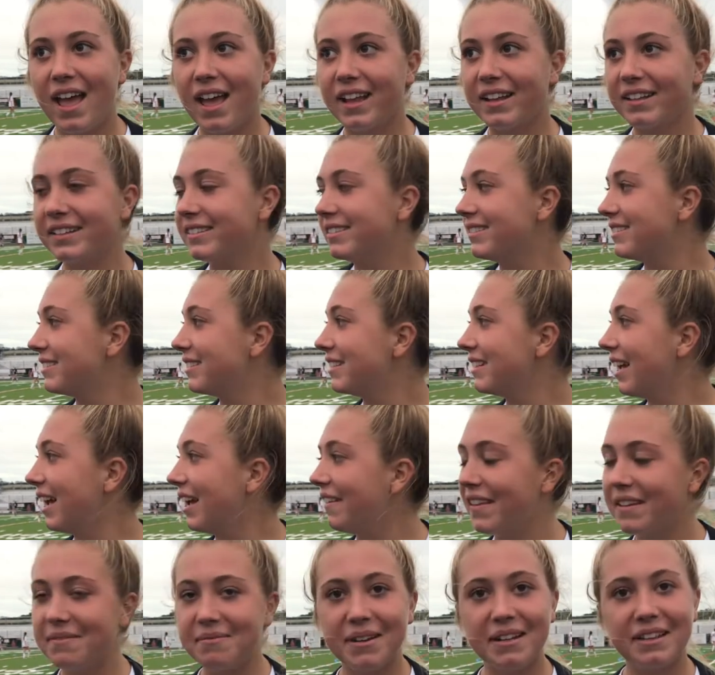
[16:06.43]
and
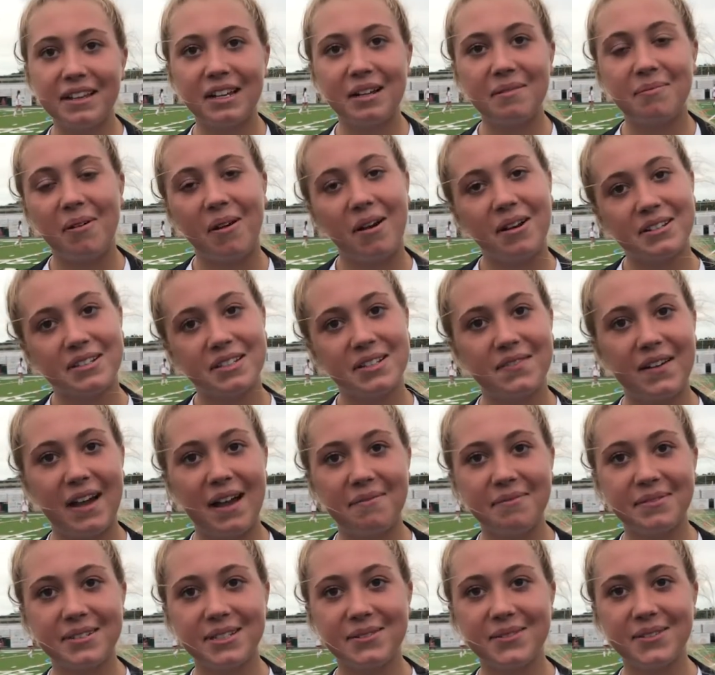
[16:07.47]
they made like a positive
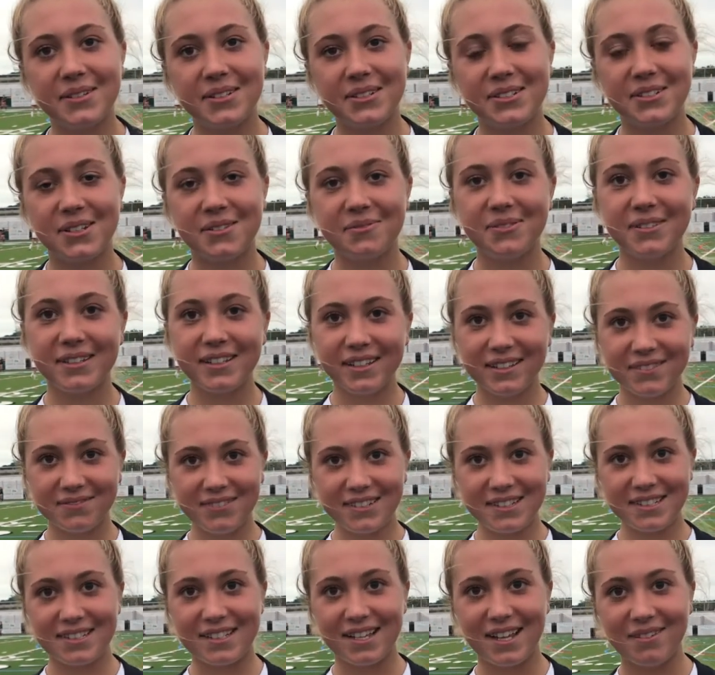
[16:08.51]
atmosphere, so I'm really
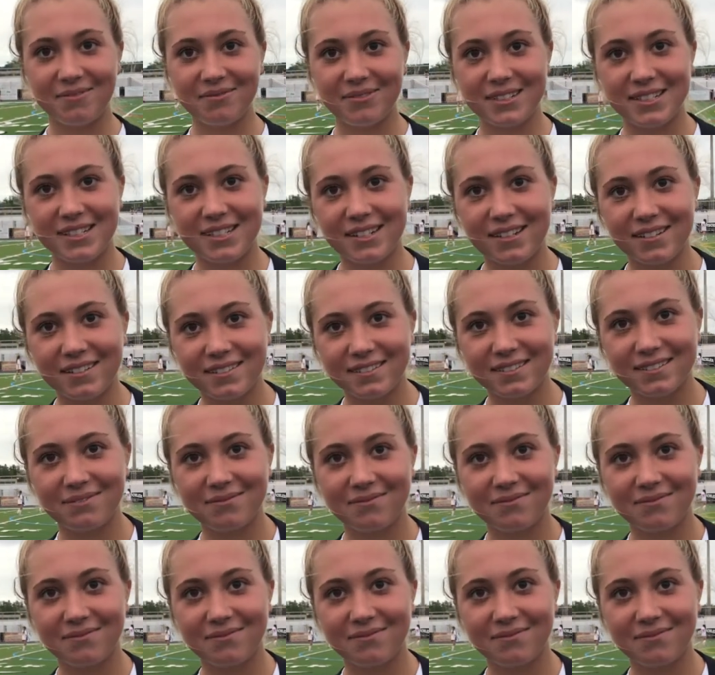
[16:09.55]
gonna miss them this year.